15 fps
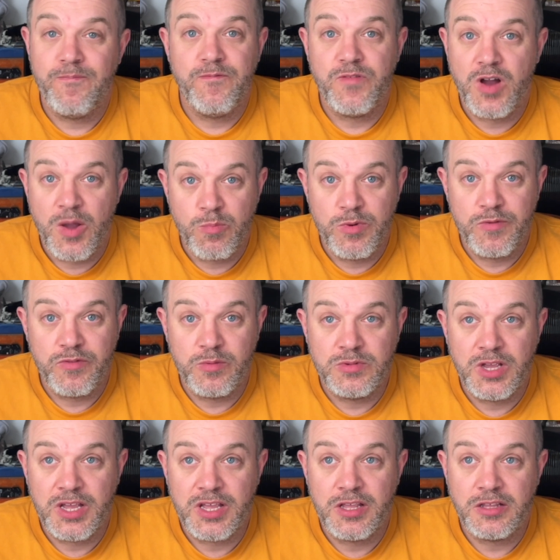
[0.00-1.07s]
fine with them
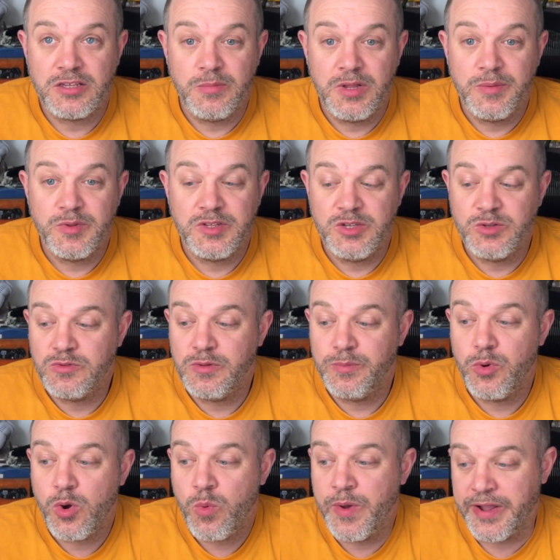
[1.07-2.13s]
taking some liberties with the
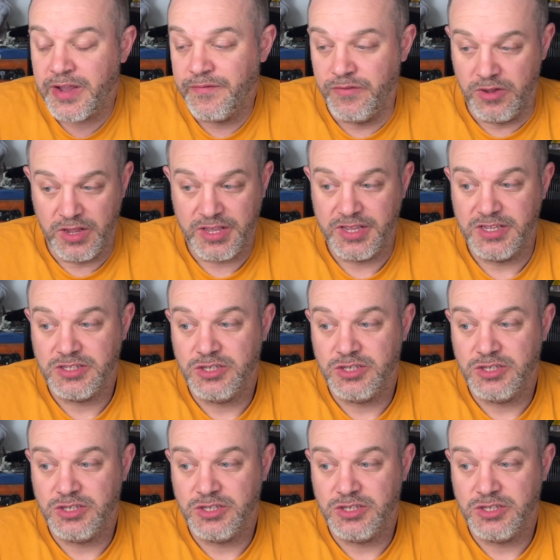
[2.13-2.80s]
book when converting it